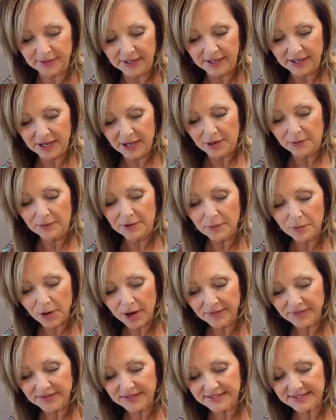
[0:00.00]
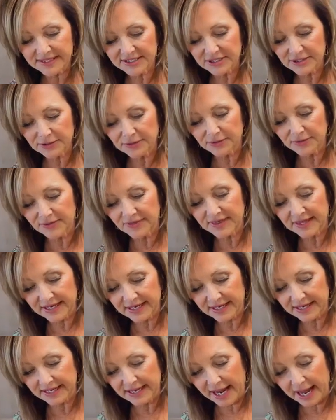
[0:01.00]
And we want this to
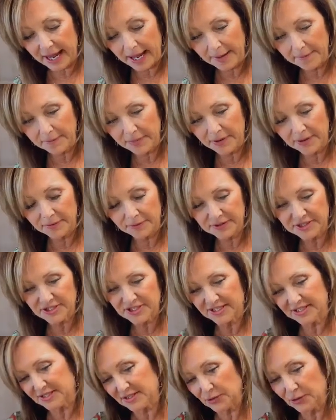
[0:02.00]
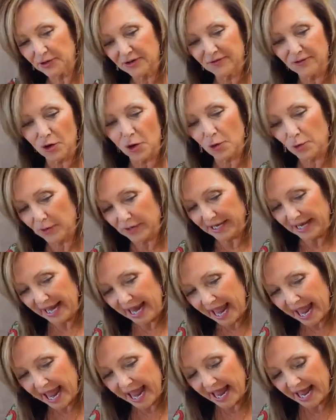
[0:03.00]
thicken up, which it sort of
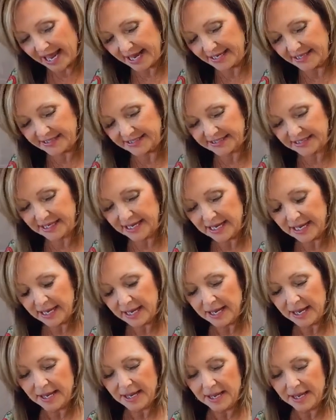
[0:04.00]
already has,